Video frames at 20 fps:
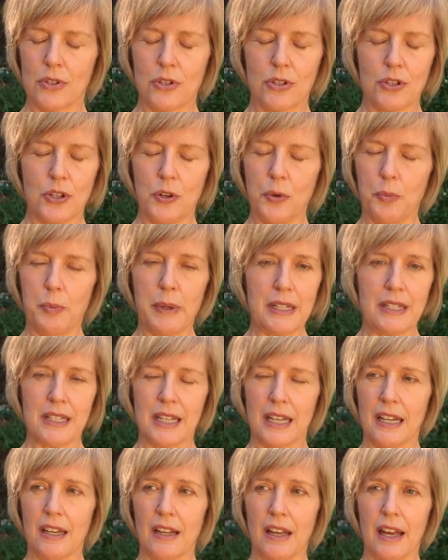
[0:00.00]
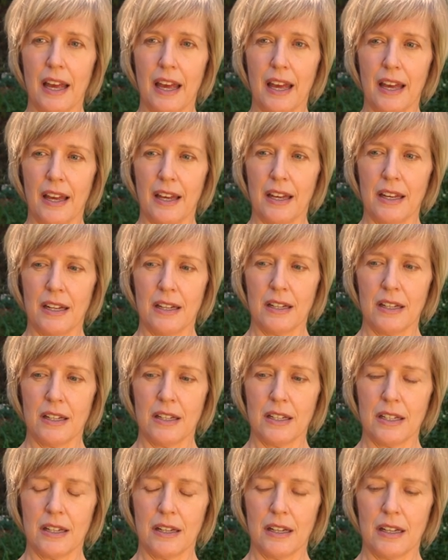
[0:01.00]
too busy
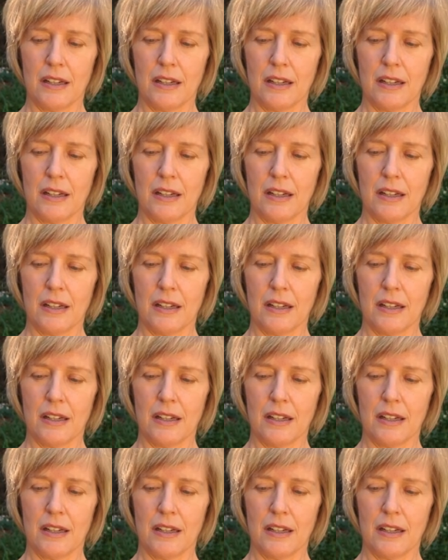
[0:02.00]
and